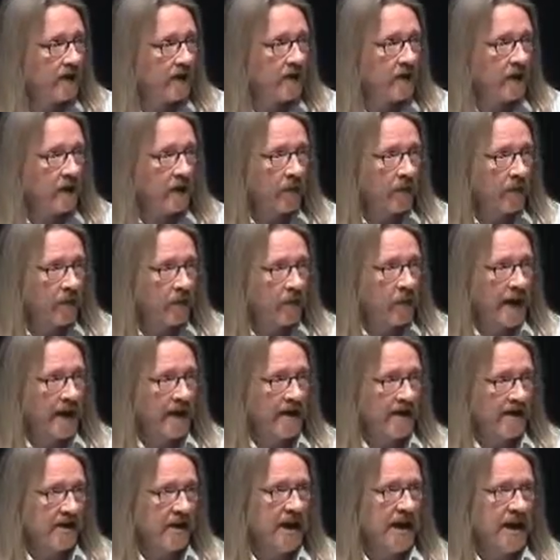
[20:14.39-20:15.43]
So we're
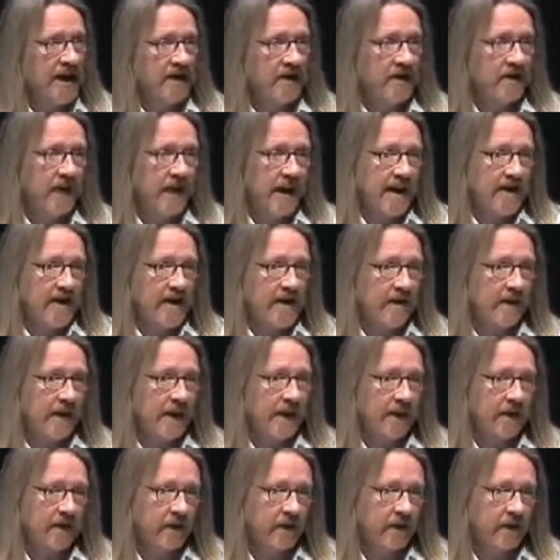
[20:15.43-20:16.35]
trying to take scientific